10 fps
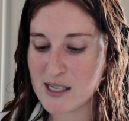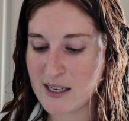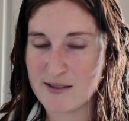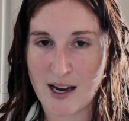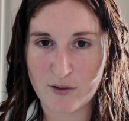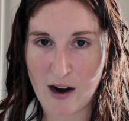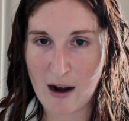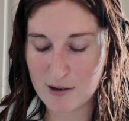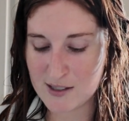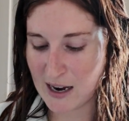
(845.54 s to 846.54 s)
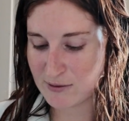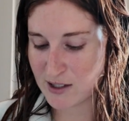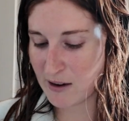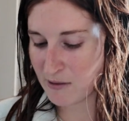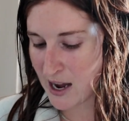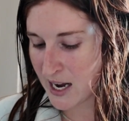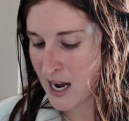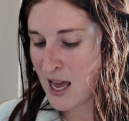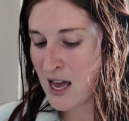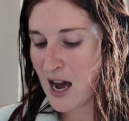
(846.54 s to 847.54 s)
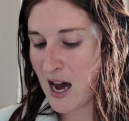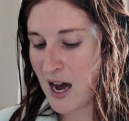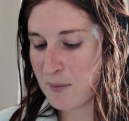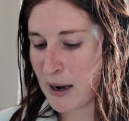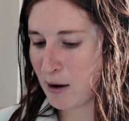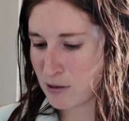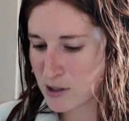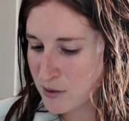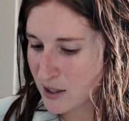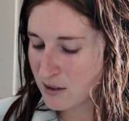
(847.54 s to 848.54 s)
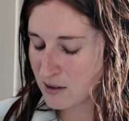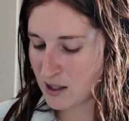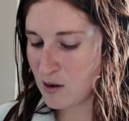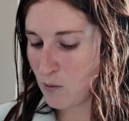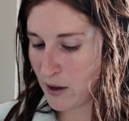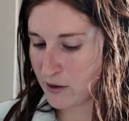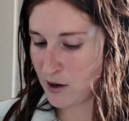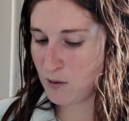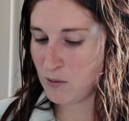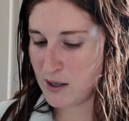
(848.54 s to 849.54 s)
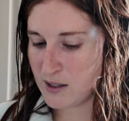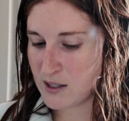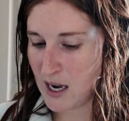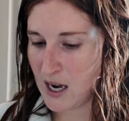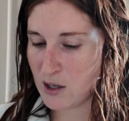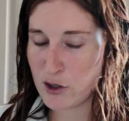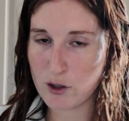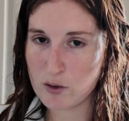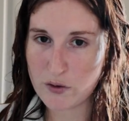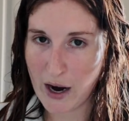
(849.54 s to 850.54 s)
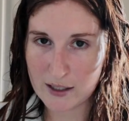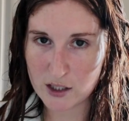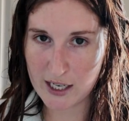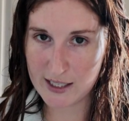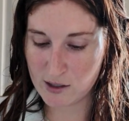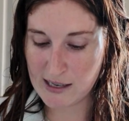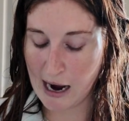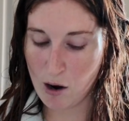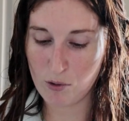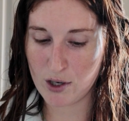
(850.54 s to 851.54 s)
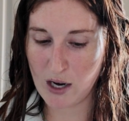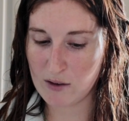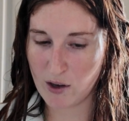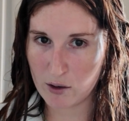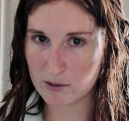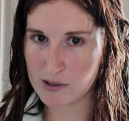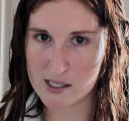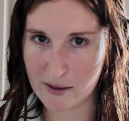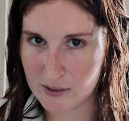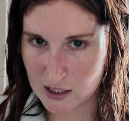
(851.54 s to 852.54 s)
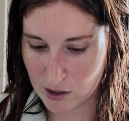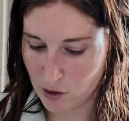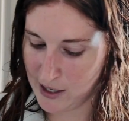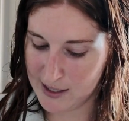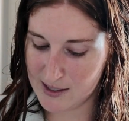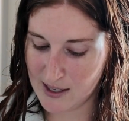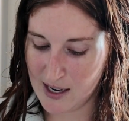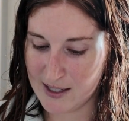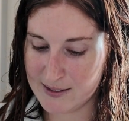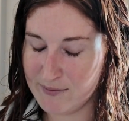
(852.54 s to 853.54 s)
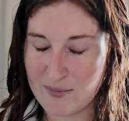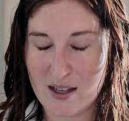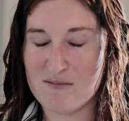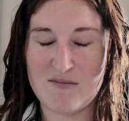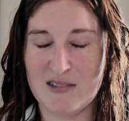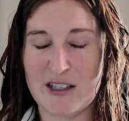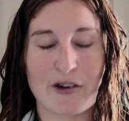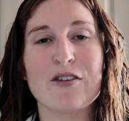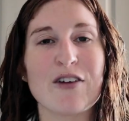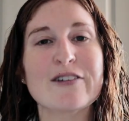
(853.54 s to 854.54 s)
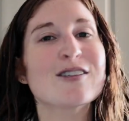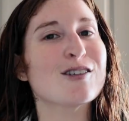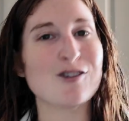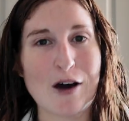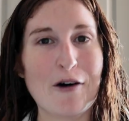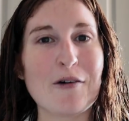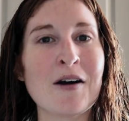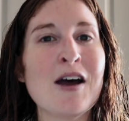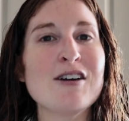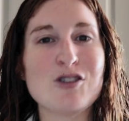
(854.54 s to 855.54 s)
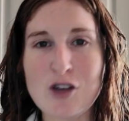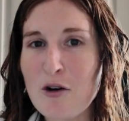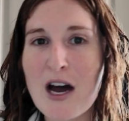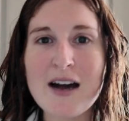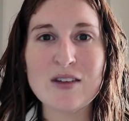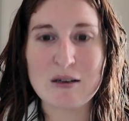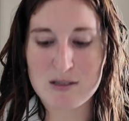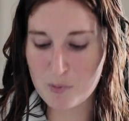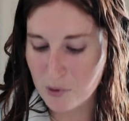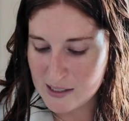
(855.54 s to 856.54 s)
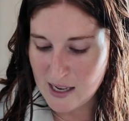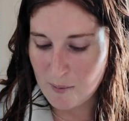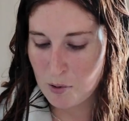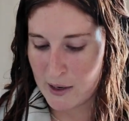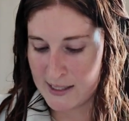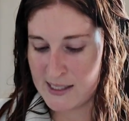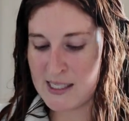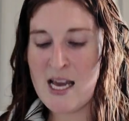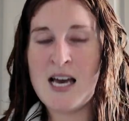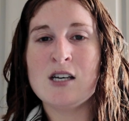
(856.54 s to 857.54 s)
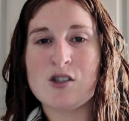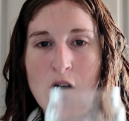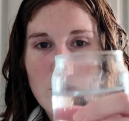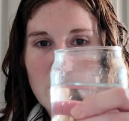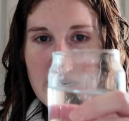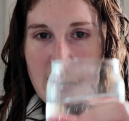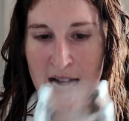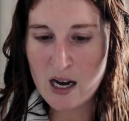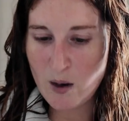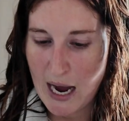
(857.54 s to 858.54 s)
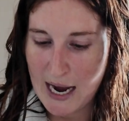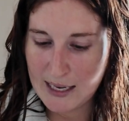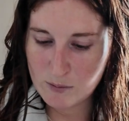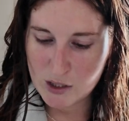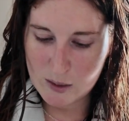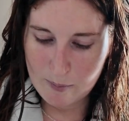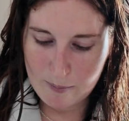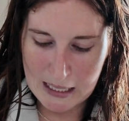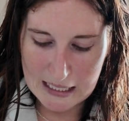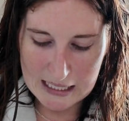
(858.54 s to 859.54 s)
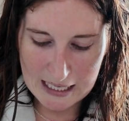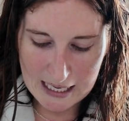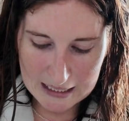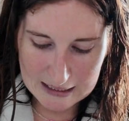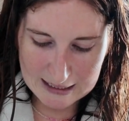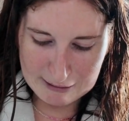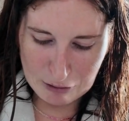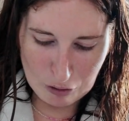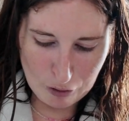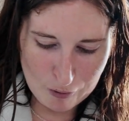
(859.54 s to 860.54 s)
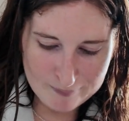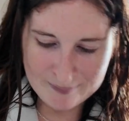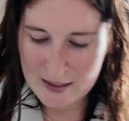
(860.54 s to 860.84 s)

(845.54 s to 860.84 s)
like dead for hours after that run. I also think the weather was a huge factor in just how good I felt. It was 70 degrees and it literally felt so good. There was a breeze at points. So right now I am just making a little